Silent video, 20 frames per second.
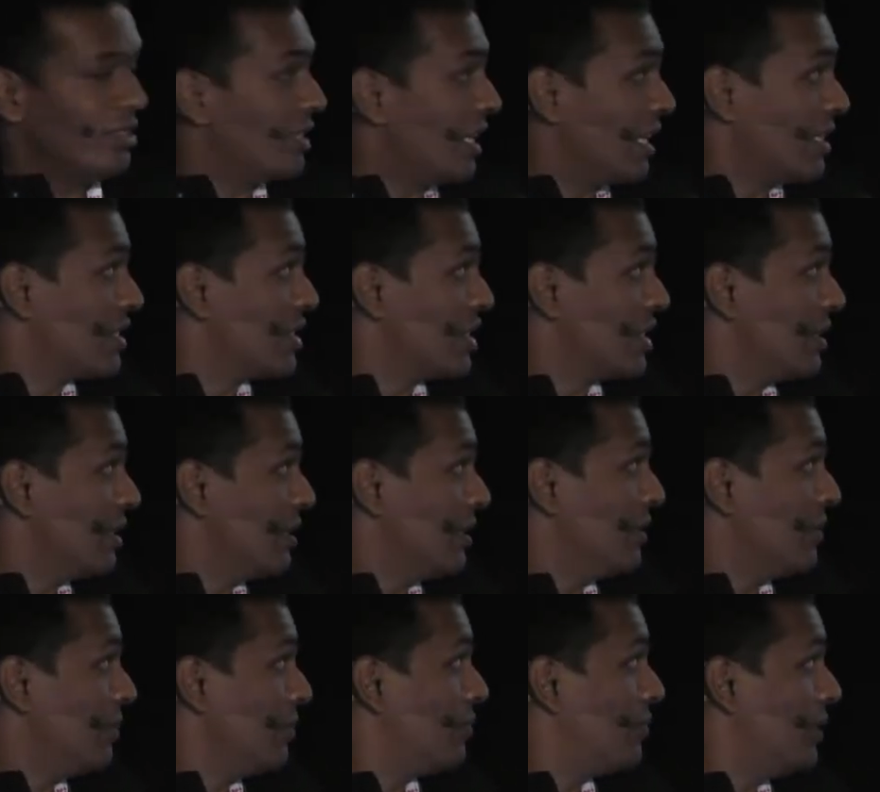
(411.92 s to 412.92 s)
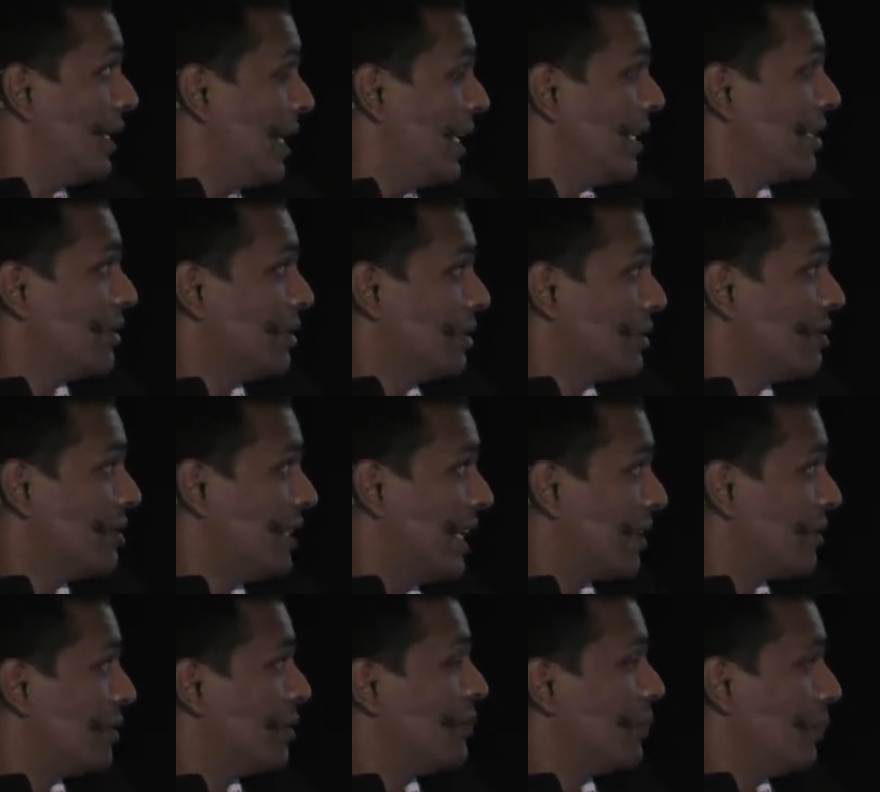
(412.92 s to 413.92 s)
that they could
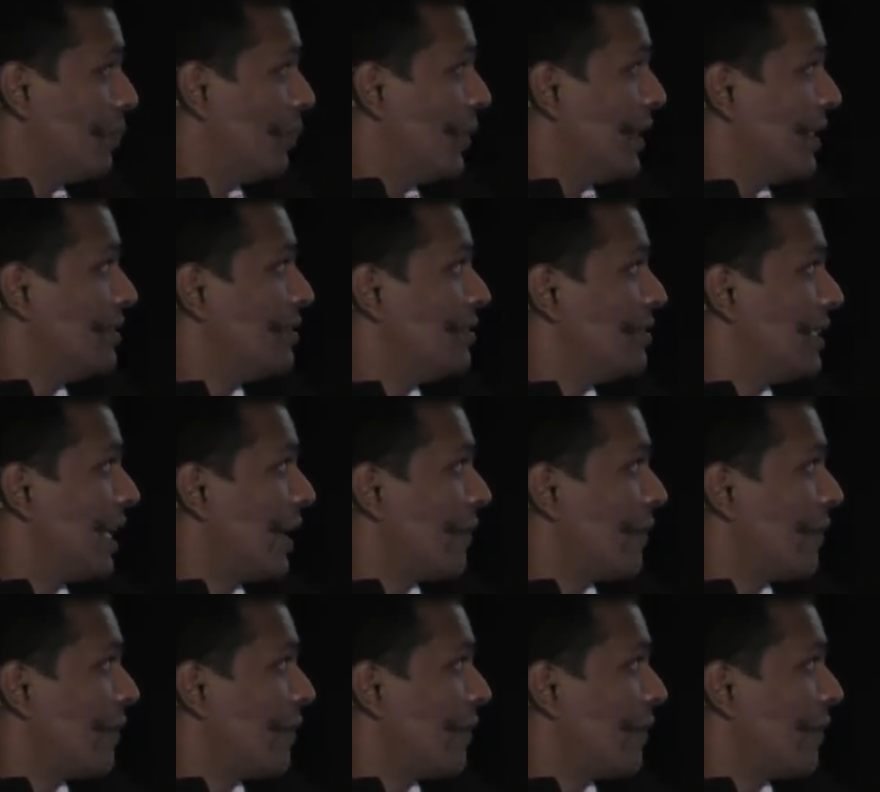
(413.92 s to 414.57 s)
build